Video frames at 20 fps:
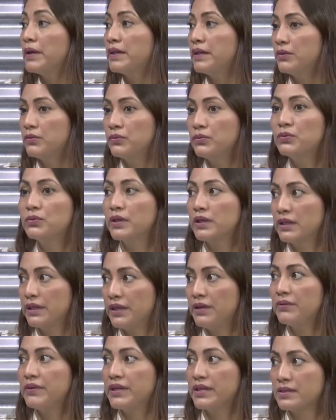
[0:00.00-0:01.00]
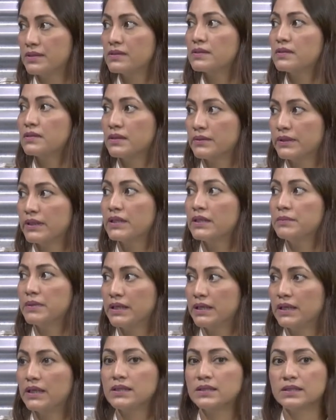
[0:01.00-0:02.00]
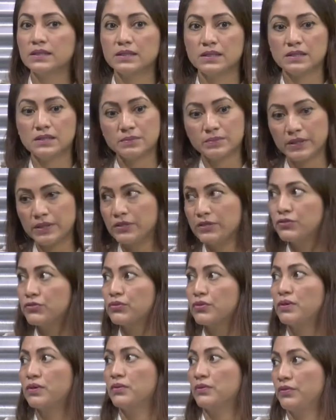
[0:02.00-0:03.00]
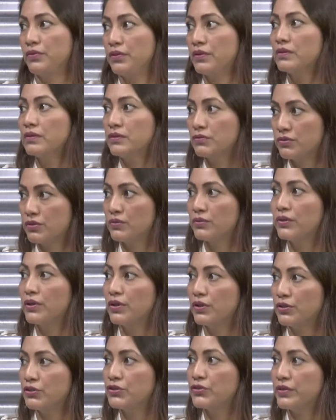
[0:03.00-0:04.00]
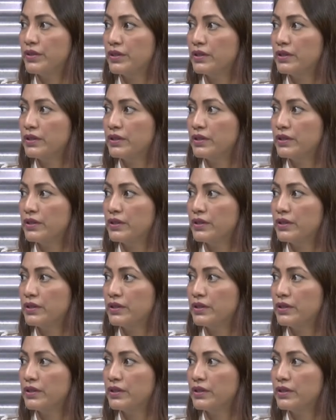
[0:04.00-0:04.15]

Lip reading: and rural areas, all right? Because this is spreading throughout the country.